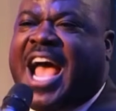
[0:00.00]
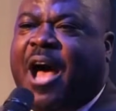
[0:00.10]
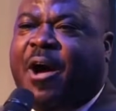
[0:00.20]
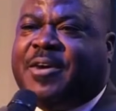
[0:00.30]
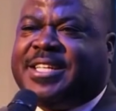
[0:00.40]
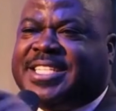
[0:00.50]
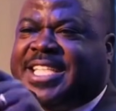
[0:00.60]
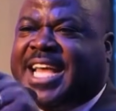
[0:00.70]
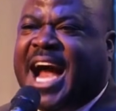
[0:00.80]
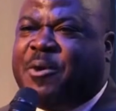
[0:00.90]
you have
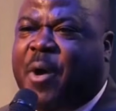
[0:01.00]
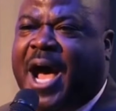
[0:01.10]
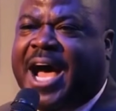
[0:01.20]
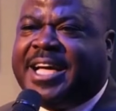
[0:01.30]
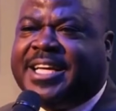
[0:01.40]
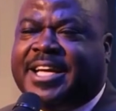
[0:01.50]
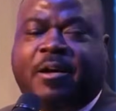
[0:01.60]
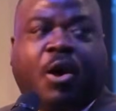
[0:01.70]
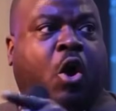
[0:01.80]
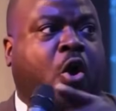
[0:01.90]
entered a balance
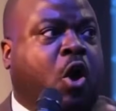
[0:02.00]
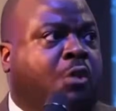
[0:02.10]
realm.